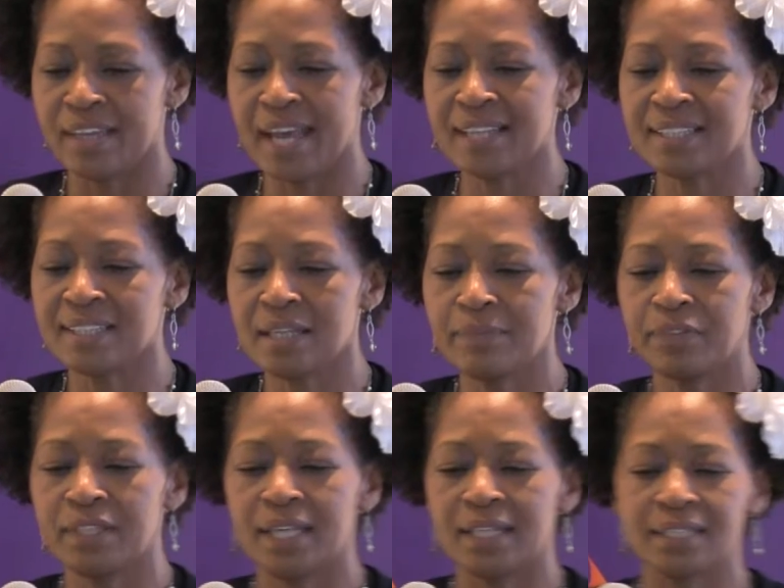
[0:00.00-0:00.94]
That is
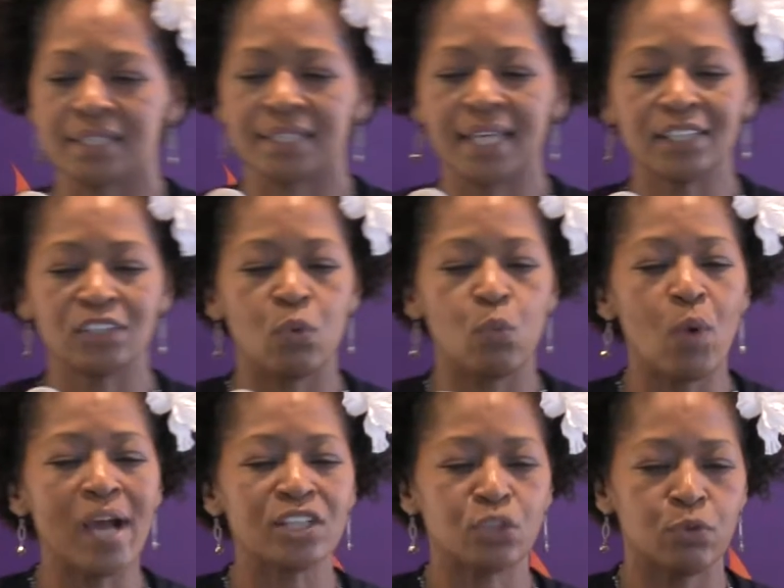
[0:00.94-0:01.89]
something that is set to
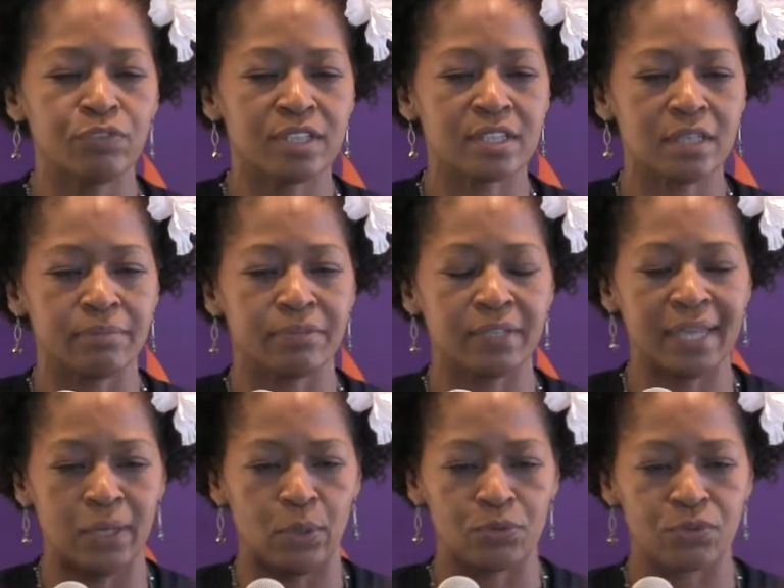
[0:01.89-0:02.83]
watch over something
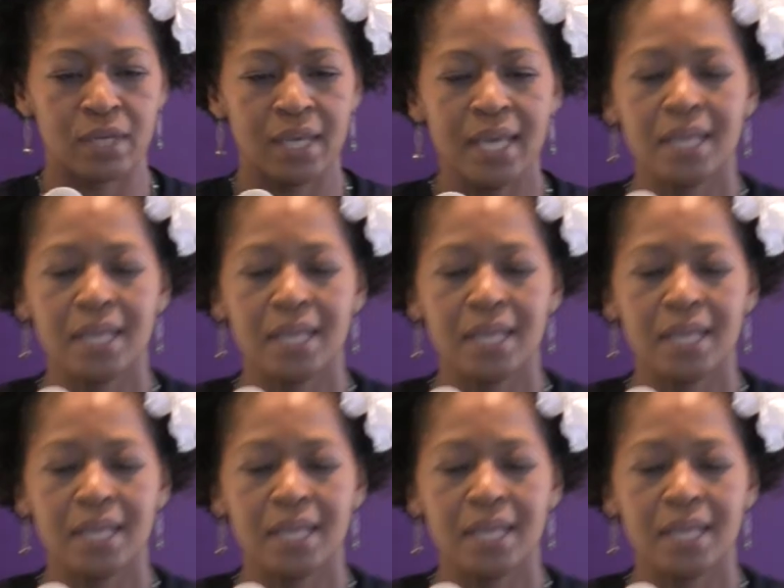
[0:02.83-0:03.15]
else.